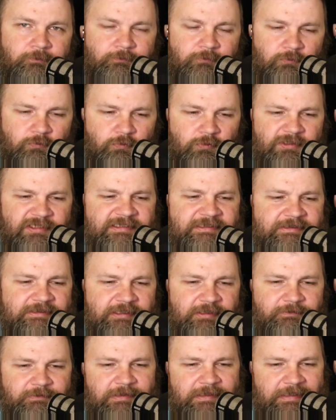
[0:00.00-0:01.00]
release and
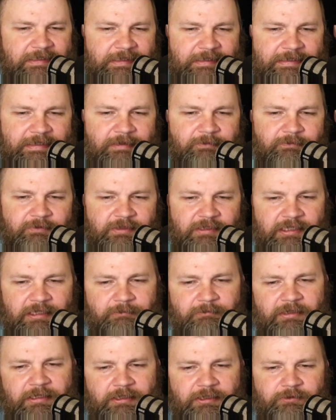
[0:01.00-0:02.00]
everything like that with the game.
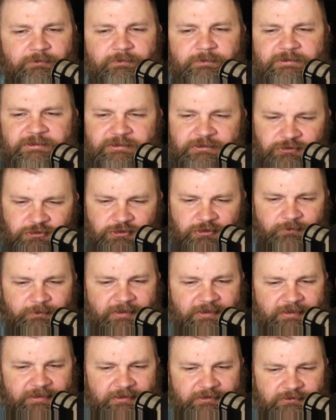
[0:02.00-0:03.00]
Not 100% sure about
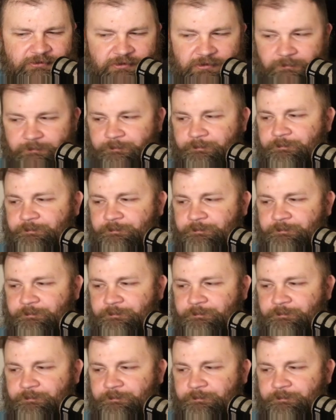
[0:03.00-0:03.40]
that. So,